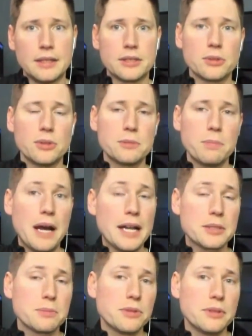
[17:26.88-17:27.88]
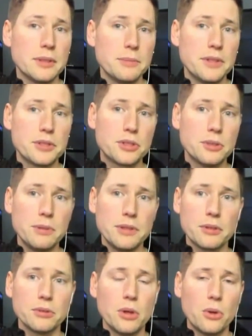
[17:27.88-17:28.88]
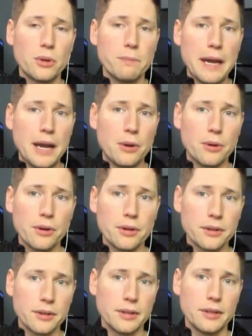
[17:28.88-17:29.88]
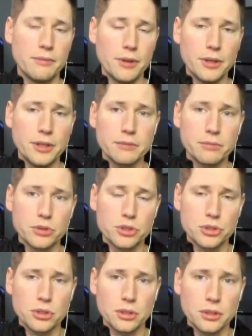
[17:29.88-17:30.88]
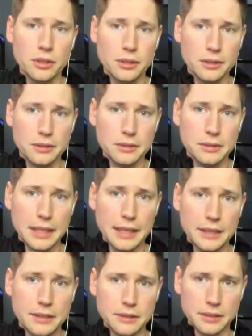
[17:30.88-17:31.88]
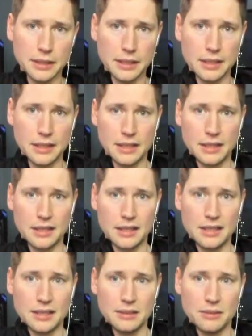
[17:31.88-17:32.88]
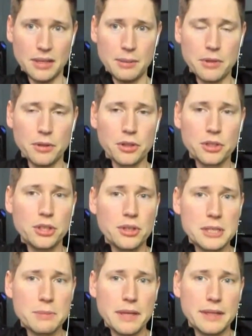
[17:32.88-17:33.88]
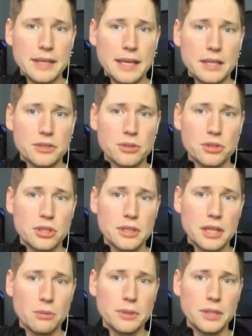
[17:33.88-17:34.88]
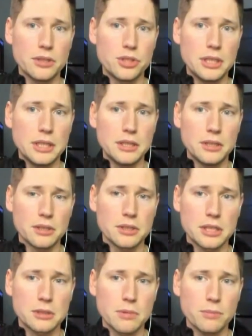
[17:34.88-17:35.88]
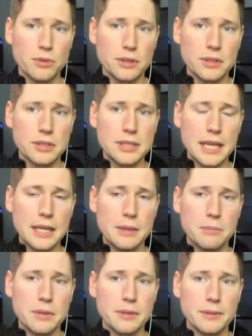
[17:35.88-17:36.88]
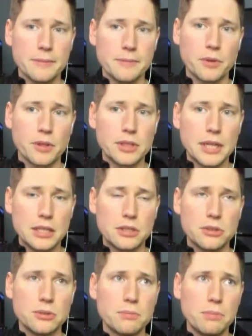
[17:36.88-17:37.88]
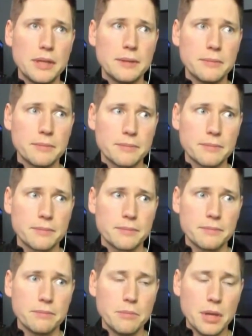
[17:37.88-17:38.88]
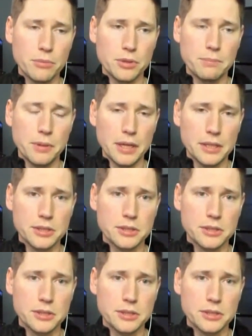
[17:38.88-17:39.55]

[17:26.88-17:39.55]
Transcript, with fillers: So it's possible. I mean, this could be their lower power variant for sure. And I'm a little curious about that assertion that it'll be on GDDR6 memory at the same 192-bit memory bus.